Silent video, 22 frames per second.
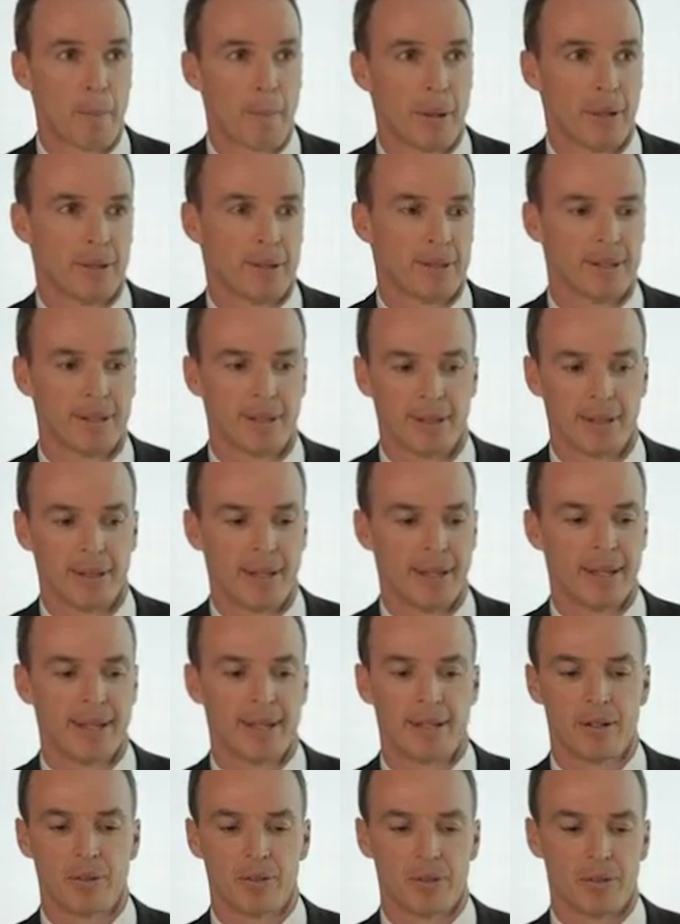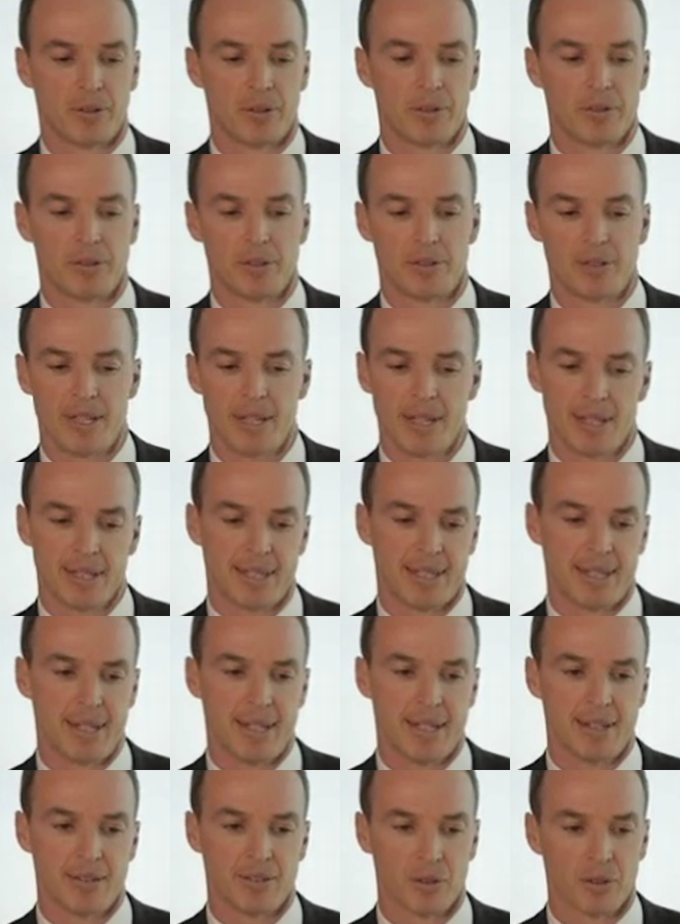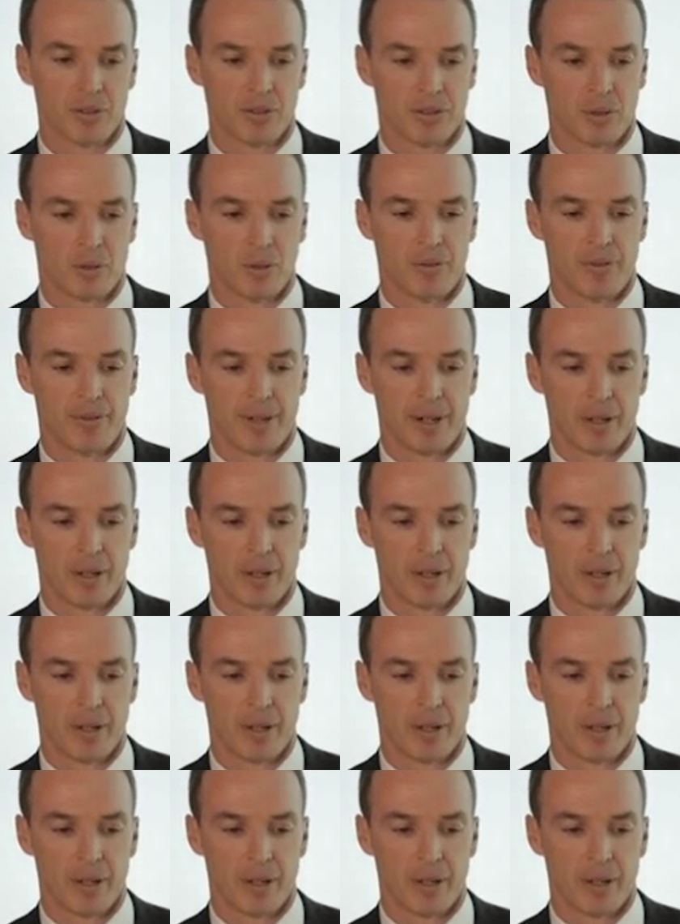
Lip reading: And the TSE is also